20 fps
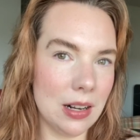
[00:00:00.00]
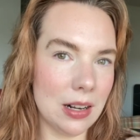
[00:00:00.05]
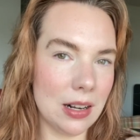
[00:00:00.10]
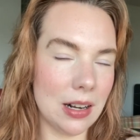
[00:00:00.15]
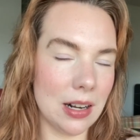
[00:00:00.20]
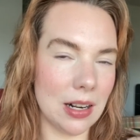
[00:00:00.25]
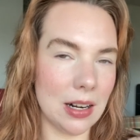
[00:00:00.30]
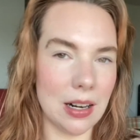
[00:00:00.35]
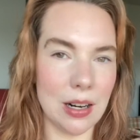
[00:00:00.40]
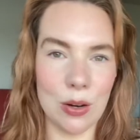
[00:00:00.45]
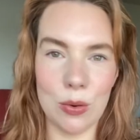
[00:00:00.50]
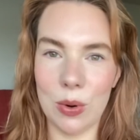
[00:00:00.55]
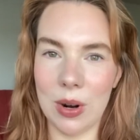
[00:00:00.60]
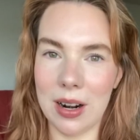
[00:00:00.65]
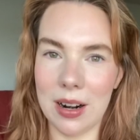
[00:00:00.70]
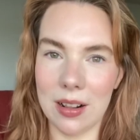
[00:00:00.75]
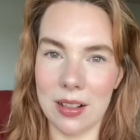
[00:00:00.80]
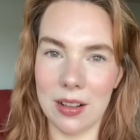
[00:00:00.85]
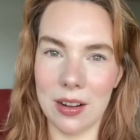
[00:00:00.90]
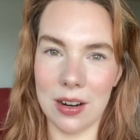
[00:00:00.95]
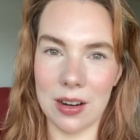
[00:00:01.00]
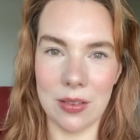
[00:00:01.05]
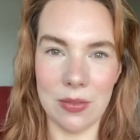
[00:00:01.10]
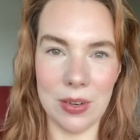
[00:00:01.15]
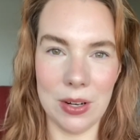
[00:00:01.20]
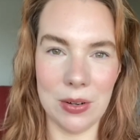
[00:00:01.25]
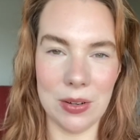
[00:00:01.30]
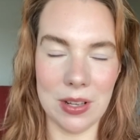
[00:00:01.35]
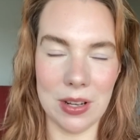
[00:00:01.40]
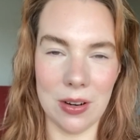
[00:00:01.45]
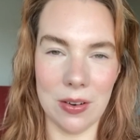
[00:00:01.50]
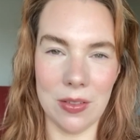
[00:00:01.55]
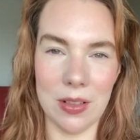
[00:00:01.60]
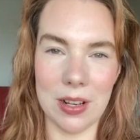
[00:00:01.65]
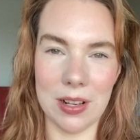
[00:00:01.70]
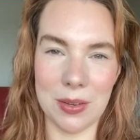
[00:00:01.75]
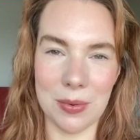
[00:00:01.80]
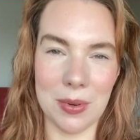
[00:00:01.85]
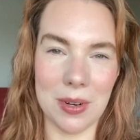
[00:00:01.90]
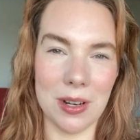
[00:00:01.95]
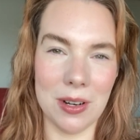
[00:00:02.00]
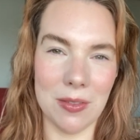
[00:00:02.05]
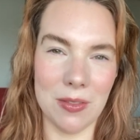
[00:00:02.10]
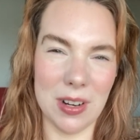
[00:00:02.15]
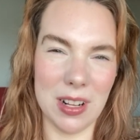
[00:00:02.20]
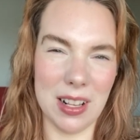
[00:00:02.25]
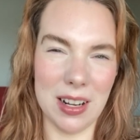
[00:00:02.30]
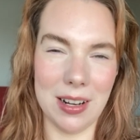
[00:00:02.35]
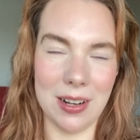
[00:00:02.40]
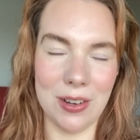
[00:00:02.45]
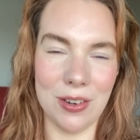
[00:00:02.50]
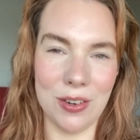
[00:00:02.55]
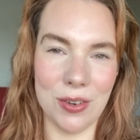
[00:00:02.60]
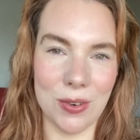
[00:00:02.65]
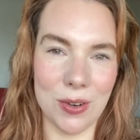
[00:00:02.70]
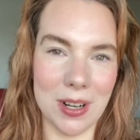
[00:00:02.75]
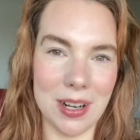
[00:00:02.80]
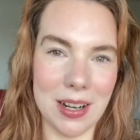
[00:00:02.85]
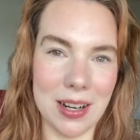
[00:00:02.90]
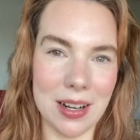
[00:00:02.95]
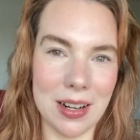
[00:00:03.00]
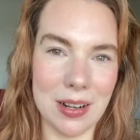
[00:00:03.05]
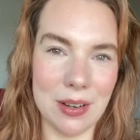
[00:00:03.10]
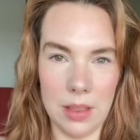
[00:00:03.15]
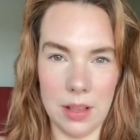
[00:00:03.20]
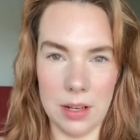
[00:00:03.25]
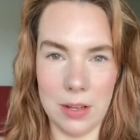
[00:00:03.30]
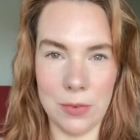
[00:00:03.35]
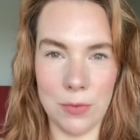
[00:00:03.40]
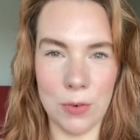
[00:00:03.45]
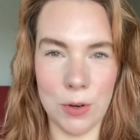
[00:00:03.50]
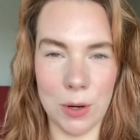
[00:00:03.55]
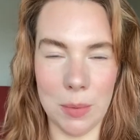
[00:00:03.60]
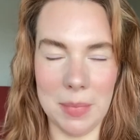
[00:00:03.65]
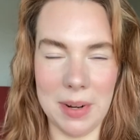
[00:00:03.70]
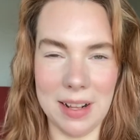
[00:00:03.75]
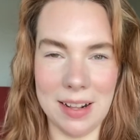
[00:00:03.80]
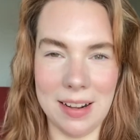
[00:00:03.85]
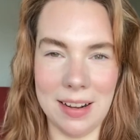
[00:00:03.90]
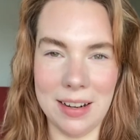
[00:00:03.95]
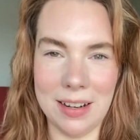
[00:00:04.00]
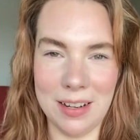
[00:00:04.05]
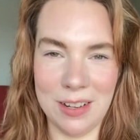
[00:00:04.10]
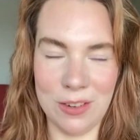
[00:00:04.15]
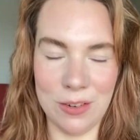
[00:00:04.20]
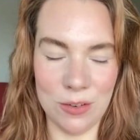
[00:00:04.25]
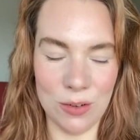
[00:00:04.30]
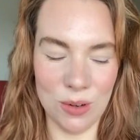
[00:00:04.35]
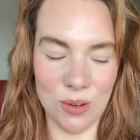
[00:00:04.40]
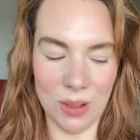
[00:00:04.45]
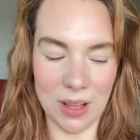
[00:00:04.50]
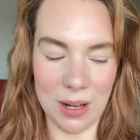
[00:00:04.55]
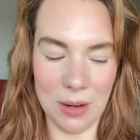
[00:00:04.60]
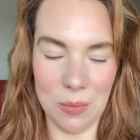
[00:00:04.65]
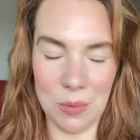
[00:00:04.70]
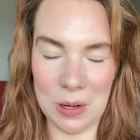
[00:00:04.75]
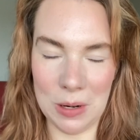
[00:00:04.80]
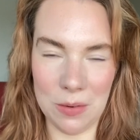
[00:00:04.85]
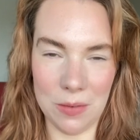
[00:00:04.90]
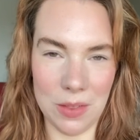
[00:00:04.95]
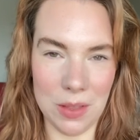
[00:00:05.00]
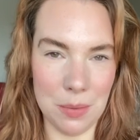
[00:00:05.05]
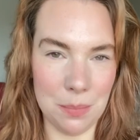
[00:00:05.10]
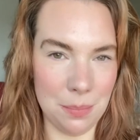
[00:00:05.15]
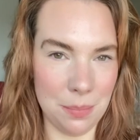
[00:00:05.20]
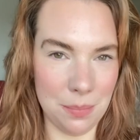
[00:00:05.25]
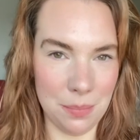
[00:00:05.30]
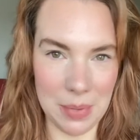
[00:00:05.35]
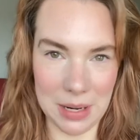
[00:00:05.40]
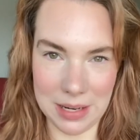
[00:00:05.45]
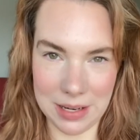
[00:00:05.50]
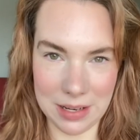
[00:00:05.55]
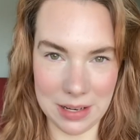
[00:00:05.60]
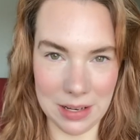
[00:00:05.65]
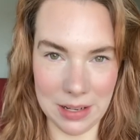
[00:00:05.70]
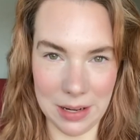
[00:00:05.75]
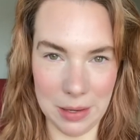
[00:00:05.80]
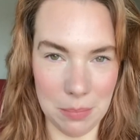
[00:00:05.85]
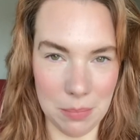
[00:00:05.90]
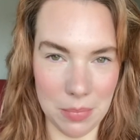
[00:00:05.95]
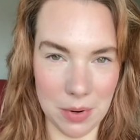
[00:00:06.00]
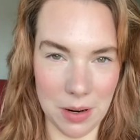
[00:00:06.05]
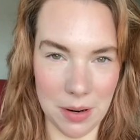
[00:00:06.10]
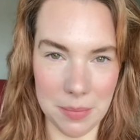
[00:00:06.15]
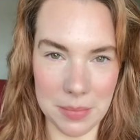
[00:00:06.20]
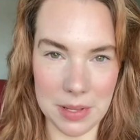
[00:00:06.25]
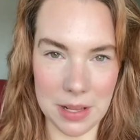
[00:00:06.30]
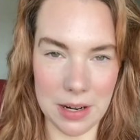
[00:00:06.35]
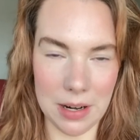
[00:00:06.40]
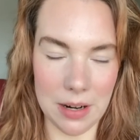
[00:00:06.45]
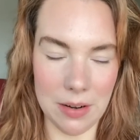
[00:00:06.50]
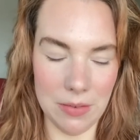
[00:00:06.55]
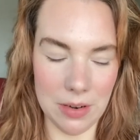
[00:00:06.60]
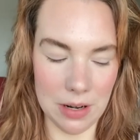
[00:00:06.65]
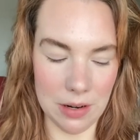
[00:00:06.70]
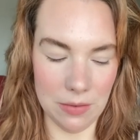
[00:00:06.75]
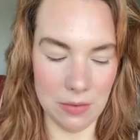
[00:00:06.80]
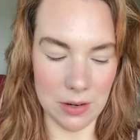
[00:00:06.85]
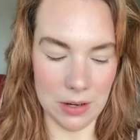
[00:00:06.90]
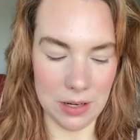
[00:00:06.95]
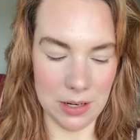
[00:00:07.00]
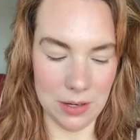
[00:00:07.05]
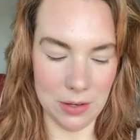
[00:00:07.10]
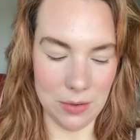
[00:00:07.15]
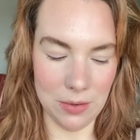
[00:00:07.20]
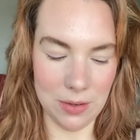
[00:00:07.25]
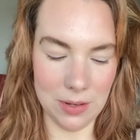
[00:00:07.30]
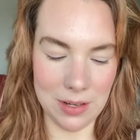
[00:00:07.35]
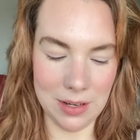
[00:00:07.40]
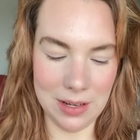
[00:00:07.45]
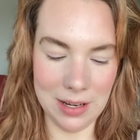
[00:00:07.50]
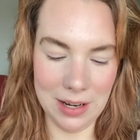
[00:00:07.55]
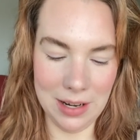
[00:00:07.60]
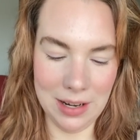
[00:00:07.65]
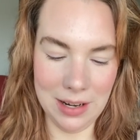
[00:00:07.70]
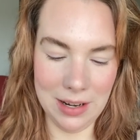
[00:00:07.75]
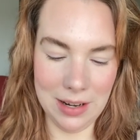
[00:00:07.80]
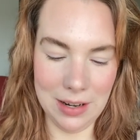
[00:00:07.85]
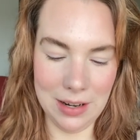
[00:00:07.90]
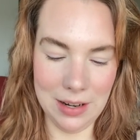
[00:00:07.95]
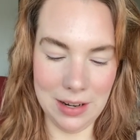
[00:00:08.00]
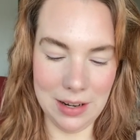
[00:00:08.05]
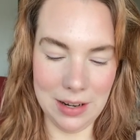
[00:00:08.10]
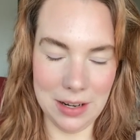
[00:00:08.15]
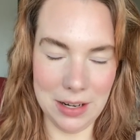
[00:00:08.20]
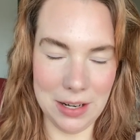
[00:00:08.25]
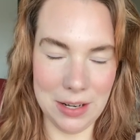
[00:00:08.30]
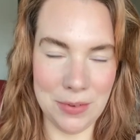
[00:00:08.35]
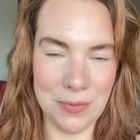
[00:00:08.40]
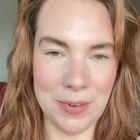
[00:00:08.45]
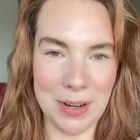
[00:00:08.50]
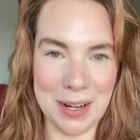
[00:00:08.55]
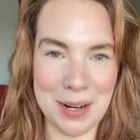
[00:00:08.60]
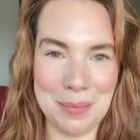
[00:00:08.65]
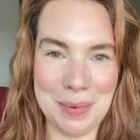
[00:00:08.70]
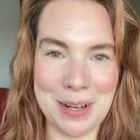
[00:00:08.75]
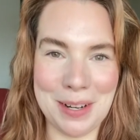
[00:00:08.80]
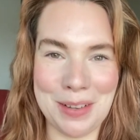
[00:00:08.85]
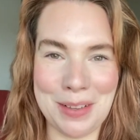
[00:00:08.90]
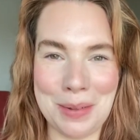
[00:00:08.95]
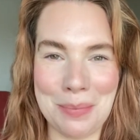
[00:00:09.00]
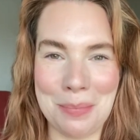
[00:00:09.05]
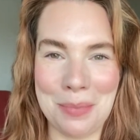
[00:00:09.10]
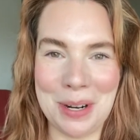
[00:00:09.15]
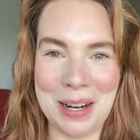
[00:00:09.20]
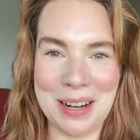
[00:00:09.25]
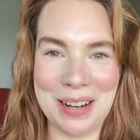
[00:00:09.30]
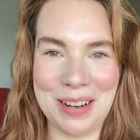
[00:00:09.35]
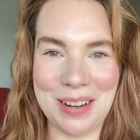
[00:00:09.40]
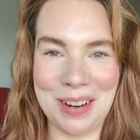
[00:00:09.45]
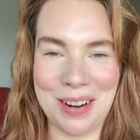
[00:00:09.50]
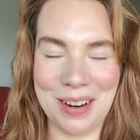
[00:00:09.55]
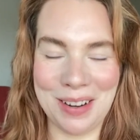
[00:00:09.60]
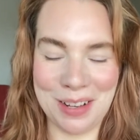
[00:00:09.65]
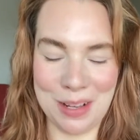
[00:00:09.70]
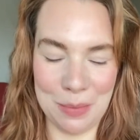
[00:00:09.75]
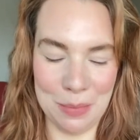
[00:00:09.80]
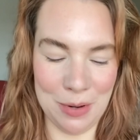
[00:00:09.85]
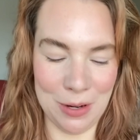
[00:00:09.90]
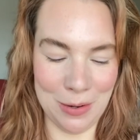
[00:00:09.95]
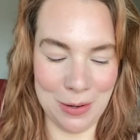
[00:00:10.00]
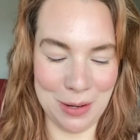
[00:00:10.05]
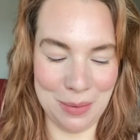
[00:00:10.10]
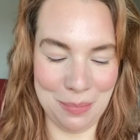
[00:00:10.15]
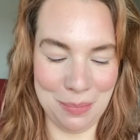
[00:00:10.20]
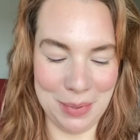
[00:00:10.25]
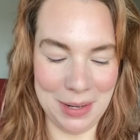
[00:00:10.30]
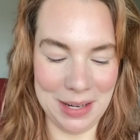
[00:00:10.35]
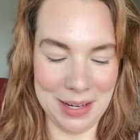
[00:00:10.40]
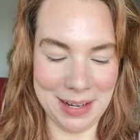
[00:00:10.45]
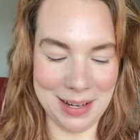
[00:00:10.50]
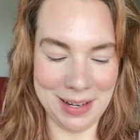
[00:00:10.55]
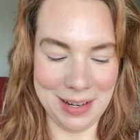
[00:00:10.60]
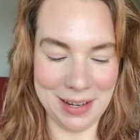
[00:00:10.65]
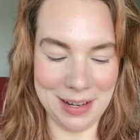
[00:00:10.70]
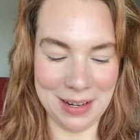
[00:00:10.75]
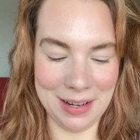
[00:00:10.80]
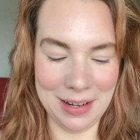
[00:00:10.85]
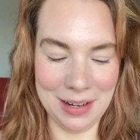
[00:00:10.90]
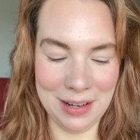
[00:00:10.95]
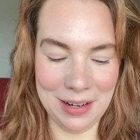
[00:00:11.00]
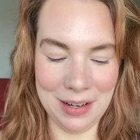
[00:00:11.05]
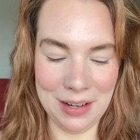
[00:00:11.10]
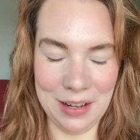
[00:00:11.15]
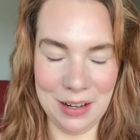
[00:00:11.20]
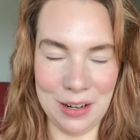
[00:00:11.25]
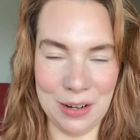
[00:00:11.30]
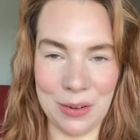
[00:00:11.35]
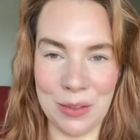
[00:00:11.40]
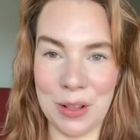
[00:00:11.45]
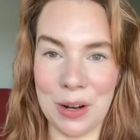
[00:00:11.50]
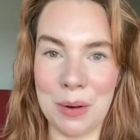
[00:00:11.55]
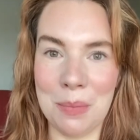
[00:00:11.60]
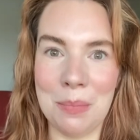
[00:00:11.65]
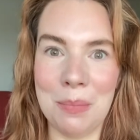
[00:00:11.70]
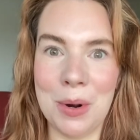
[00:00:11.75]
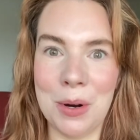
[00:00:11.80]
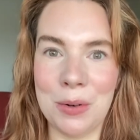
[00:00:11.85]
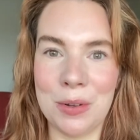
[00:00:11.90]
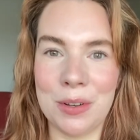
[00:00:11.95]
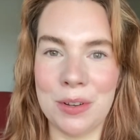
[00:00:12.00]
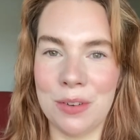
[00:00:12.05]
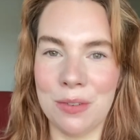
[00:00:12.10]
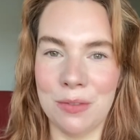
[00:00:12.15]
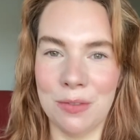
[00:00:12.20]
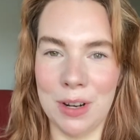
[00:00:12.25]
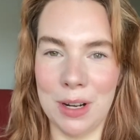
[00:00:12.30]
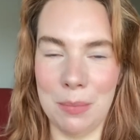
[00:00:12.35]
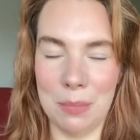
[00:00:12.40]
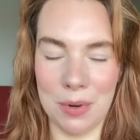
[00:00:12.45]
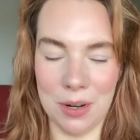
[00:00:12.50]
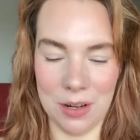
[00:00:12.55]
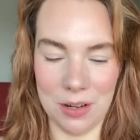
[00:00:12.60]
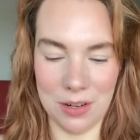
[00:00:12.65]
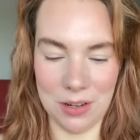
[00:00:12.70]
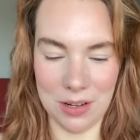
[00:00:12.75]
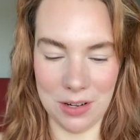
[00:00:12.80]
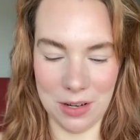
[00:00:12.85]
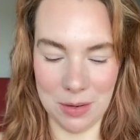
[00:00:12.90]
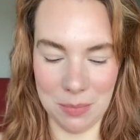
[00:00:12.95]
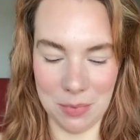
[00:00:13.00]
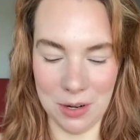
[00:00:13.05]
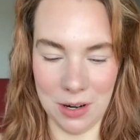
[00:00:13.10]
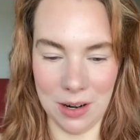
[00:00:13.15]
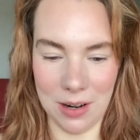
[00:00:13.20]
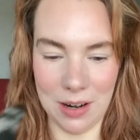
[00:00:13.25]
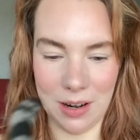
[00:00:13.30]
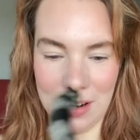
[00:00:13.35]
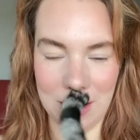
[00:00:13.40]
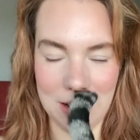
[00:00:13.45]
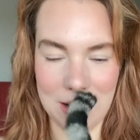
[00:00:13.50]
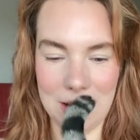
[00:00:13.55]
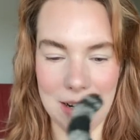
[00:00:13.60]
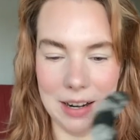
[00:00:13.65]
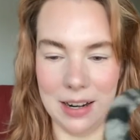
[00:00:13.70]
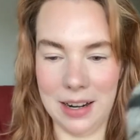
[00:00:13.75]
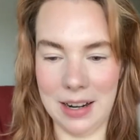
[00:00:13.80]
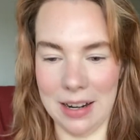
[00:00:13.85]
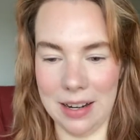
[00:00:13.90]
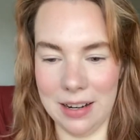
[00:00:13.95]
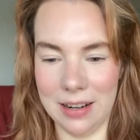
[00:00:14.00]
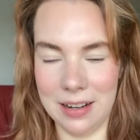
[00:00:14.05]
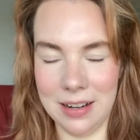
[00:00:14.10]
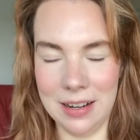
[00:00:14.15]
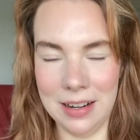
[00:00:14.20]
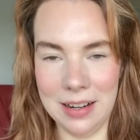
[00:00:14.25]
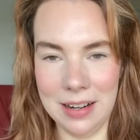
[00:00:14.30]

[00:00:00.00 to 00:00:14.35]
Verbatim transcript: getting quite a lot of use out of this one and really enjoying it. This formula is truly one of the best lip balms that I've ever used. It's funny because the brand talks about it being you know, their most repurchased product and